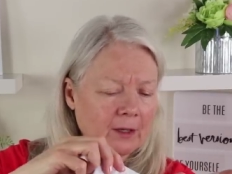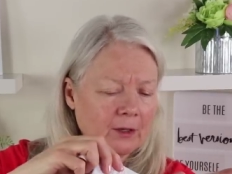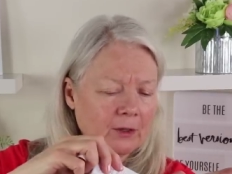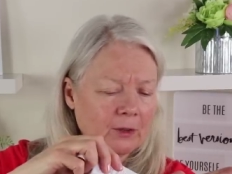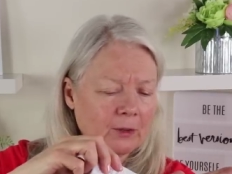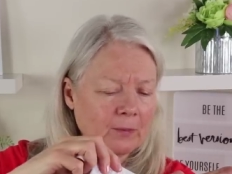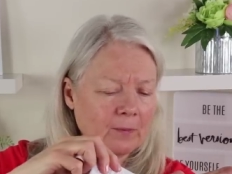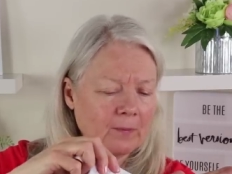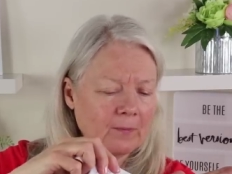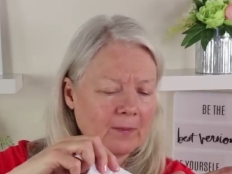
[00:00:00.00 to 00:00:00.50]

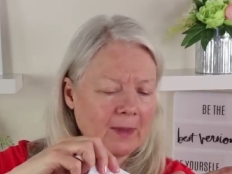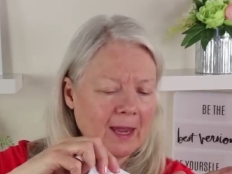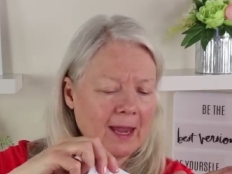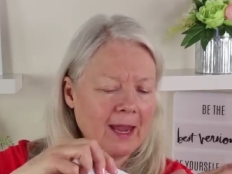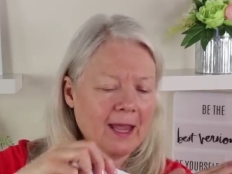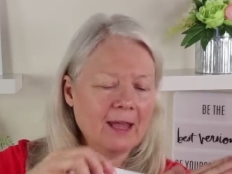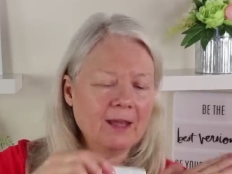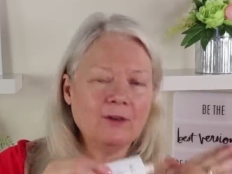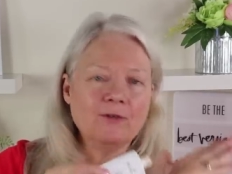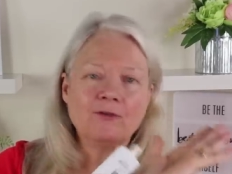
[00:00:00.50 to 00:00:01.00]
your
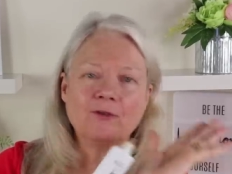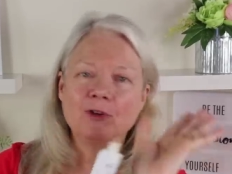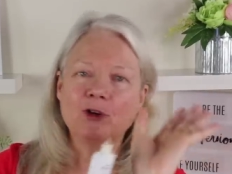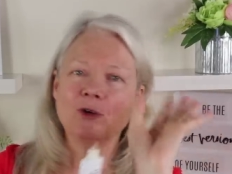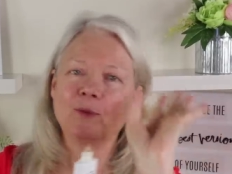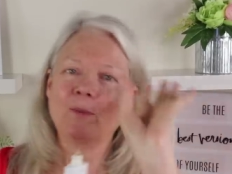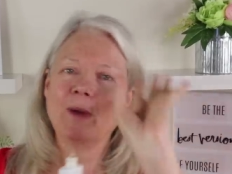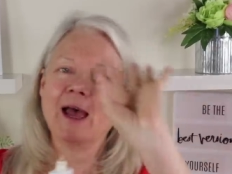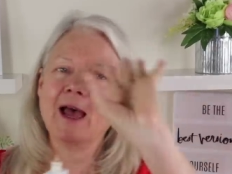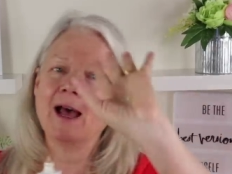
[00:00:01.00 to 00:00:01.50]
hand for
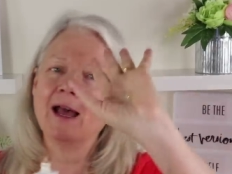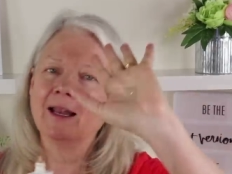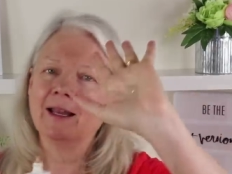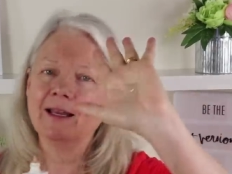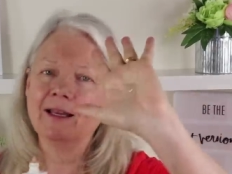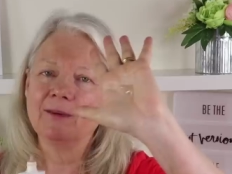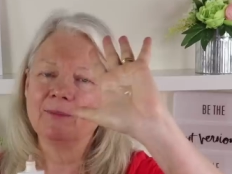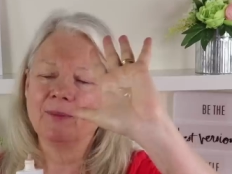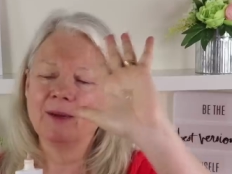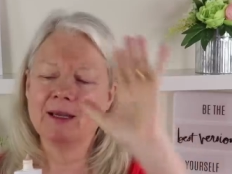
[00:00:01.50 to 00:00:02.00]
your
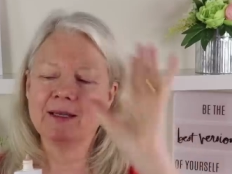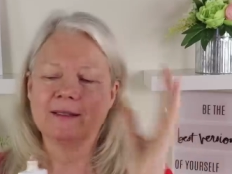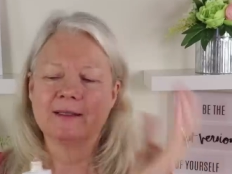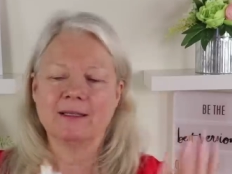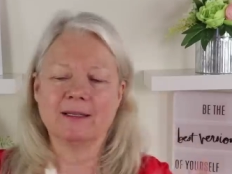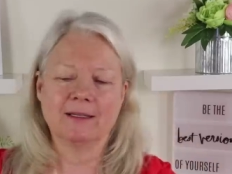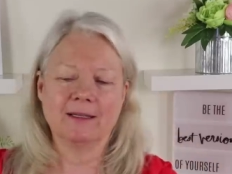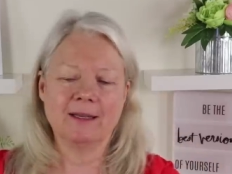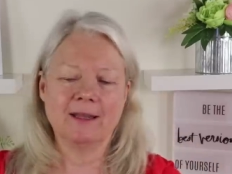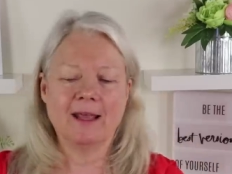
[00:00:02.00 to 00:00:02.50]
palette,
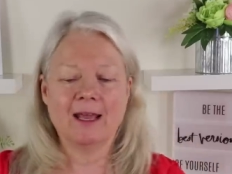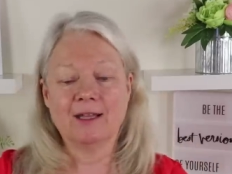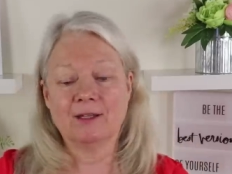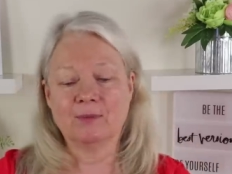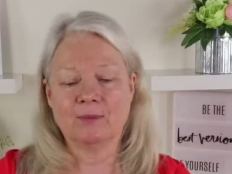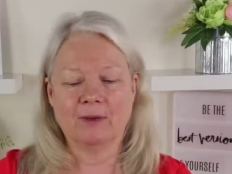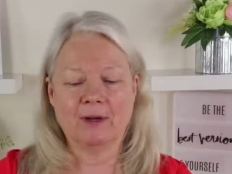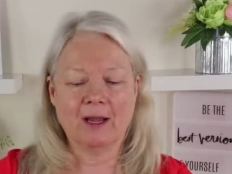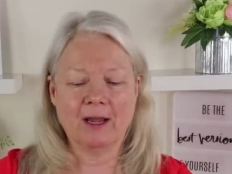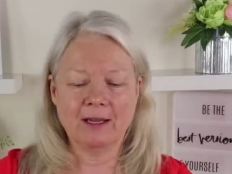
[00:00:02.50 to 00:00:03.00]
basically,
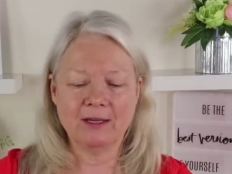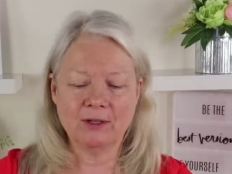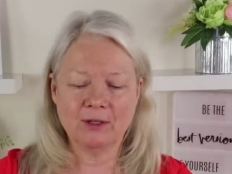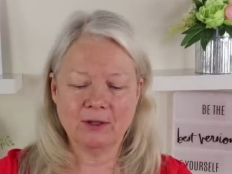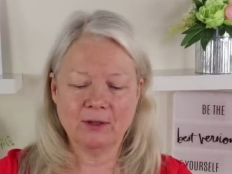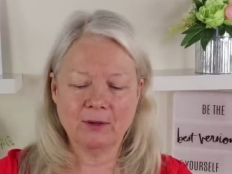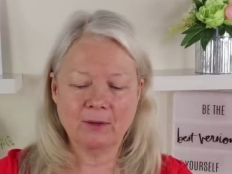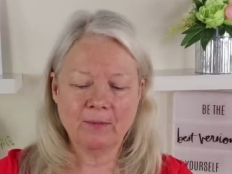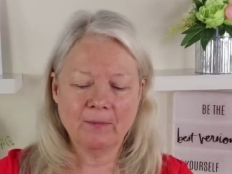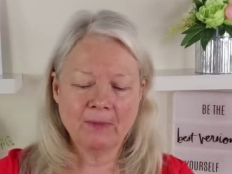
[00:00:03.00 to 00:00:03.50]
that's what I
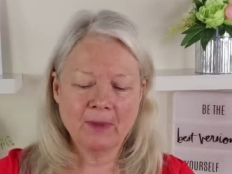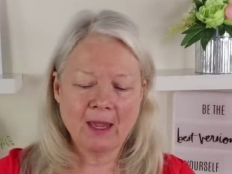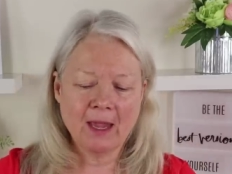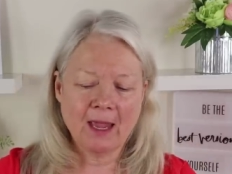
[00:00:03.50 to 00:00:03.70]
do,